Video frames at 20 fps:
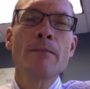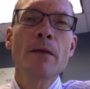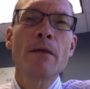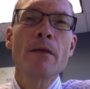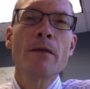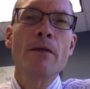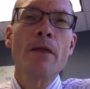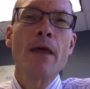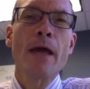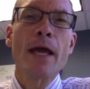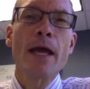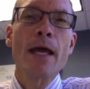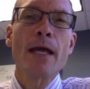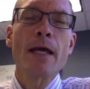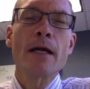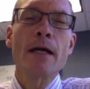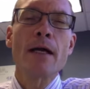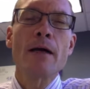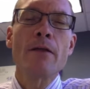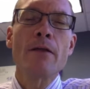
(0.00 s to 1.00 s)

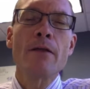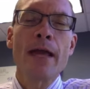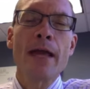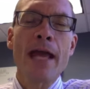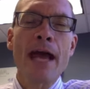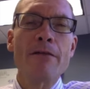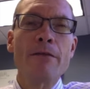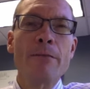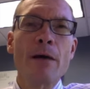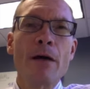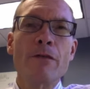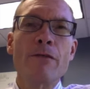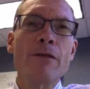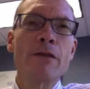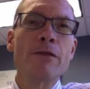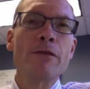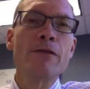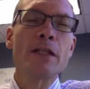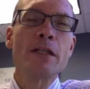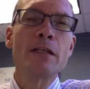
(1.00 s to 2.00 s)
They have about
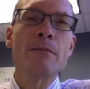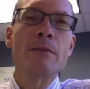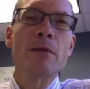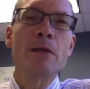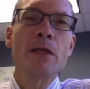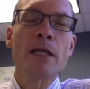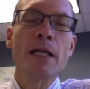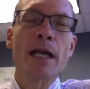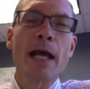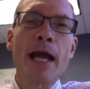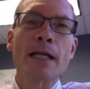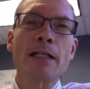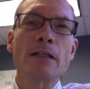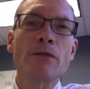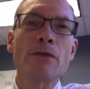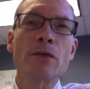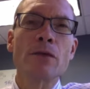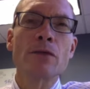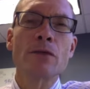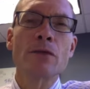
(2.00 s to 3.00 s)
15 million active
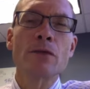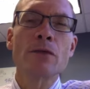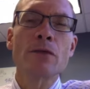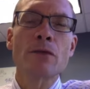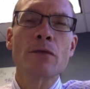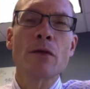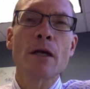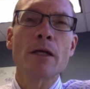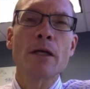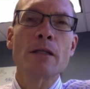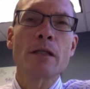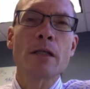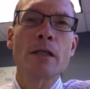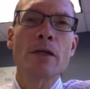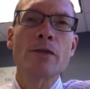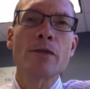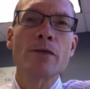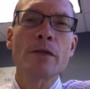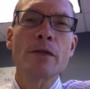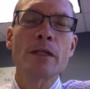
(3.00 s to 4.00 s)
users across the
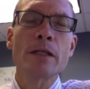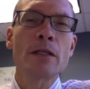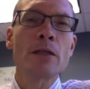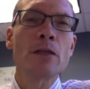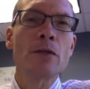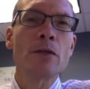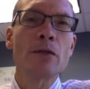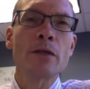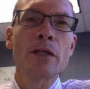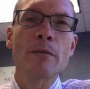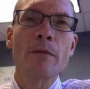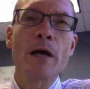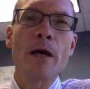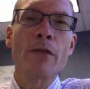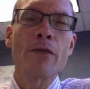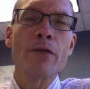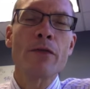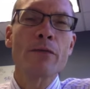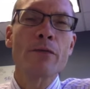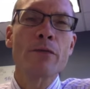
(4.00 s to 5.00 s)
country, including
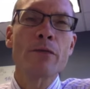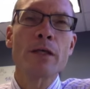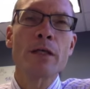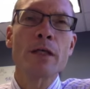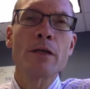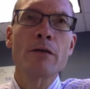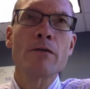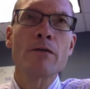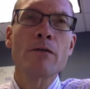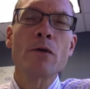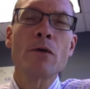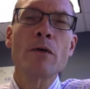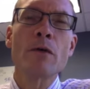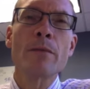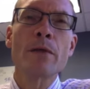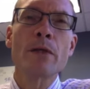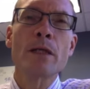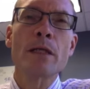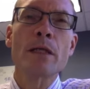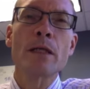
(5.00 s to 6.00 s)
about 3 or 4
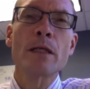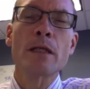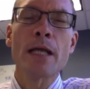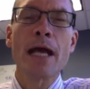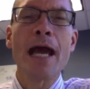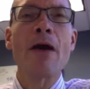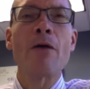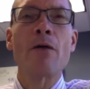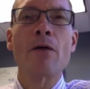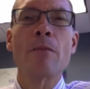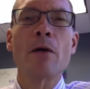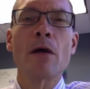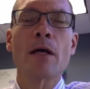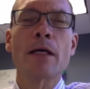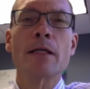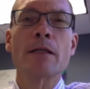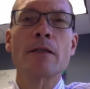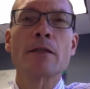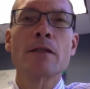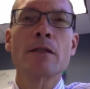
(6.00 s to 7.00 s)
million in our
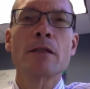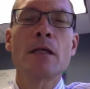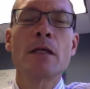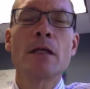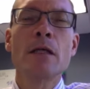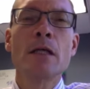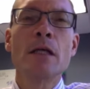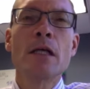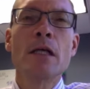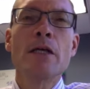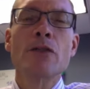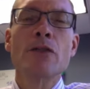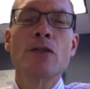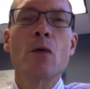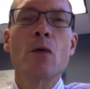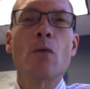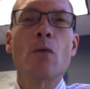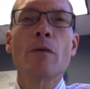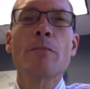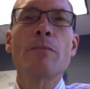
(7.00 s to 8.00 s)
markets.
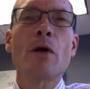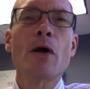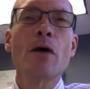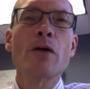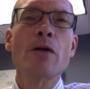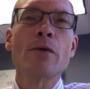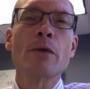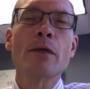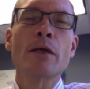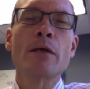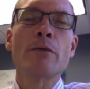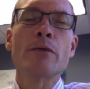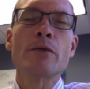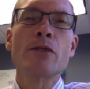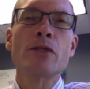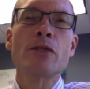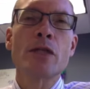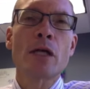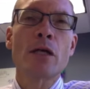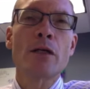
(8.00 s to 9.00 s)
So partnering with
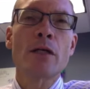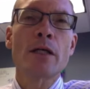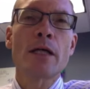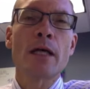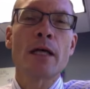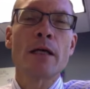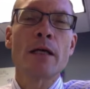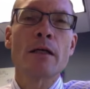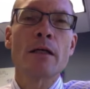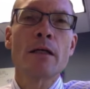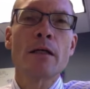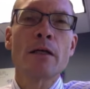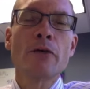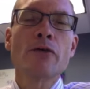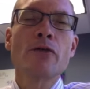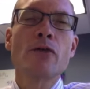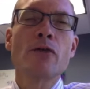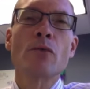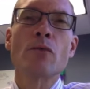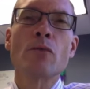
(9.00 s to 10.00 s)
Sharecare
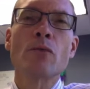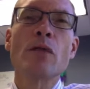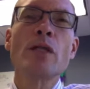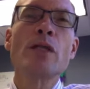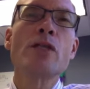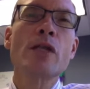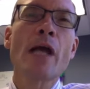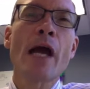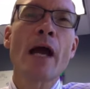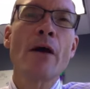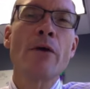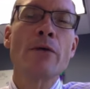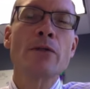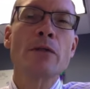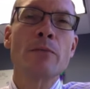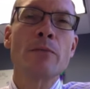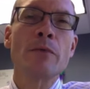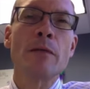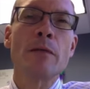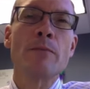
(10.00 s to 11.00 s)
to reach out
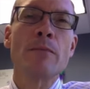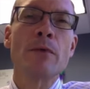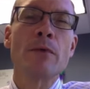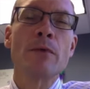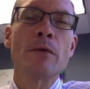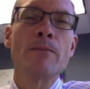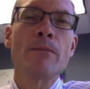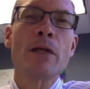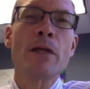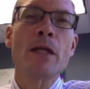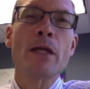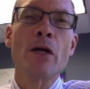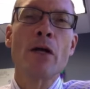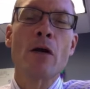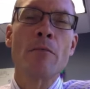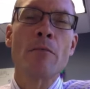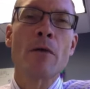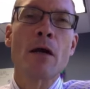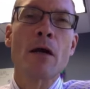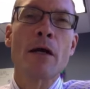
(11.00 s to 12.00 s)
to people in
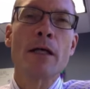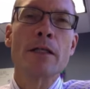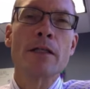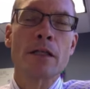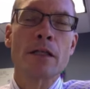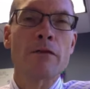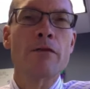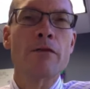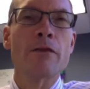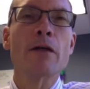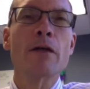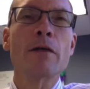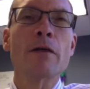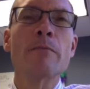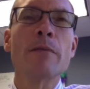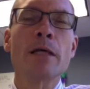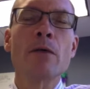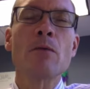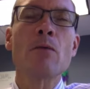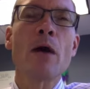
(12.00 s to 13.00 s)
our markets in a very
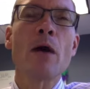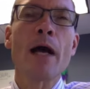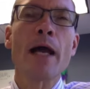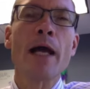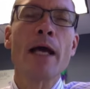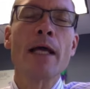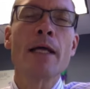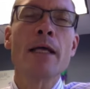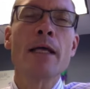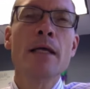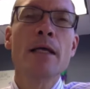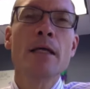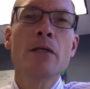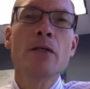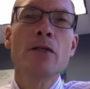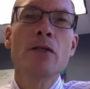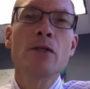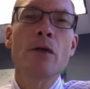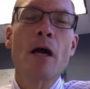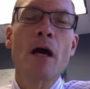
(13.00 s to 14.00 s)
big way
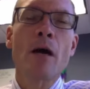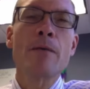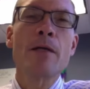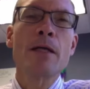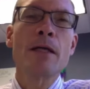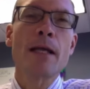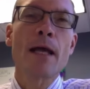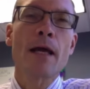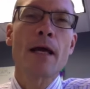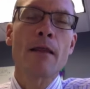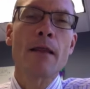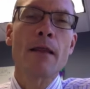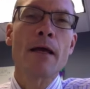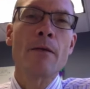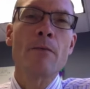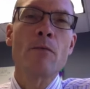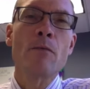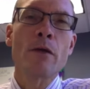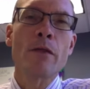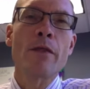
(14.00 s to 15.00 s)
to help connect
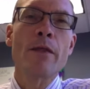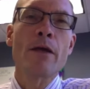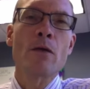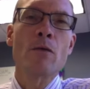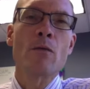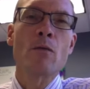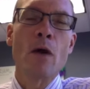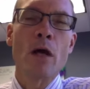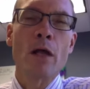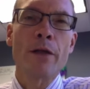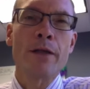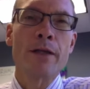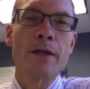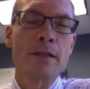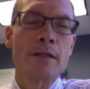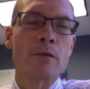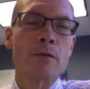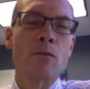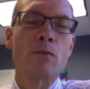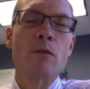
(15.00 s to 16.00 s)
them with their
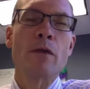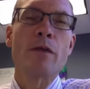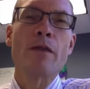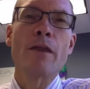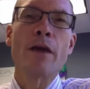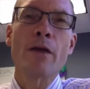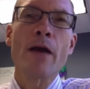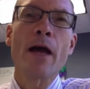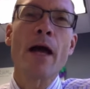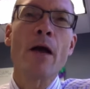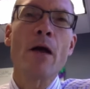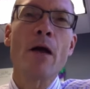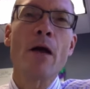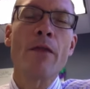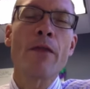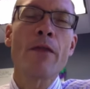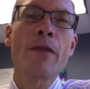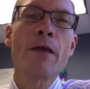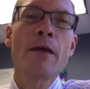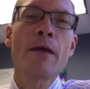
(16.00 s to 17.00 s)
wellness and with their
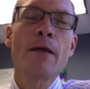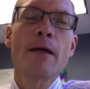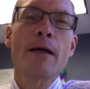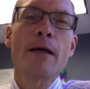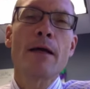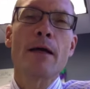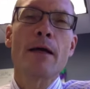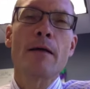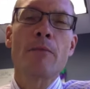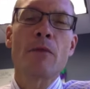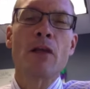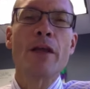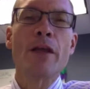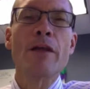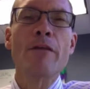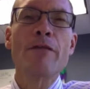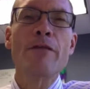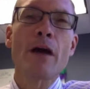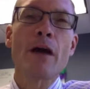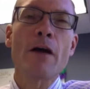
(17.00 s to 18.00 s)
health,
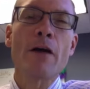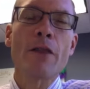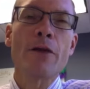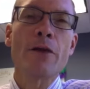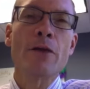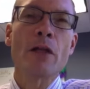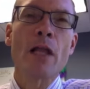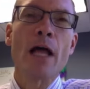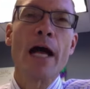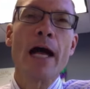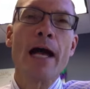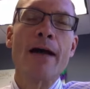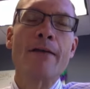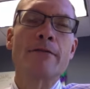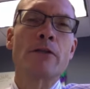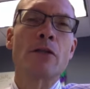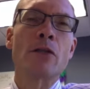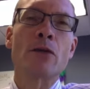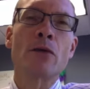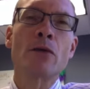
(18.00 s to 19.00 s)
live healthier
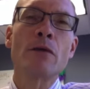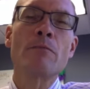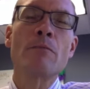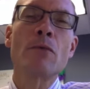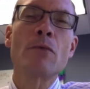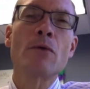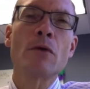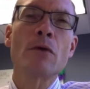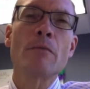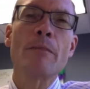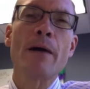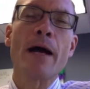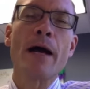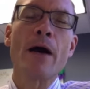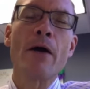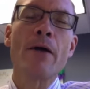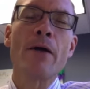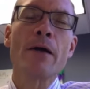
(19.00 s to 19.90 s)
lives, learn more about